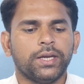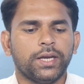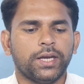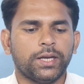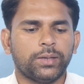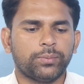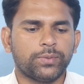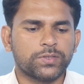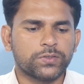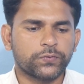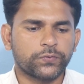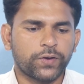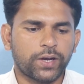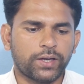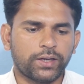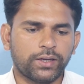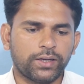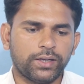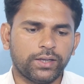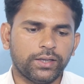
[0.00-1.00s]
It means
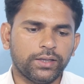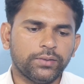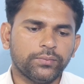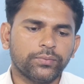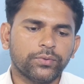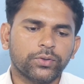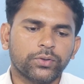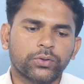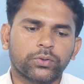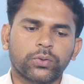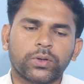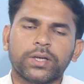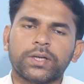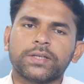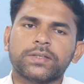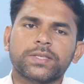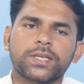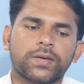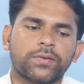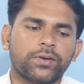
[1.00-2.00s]
finally
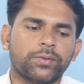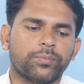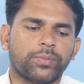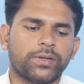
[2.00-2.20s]
27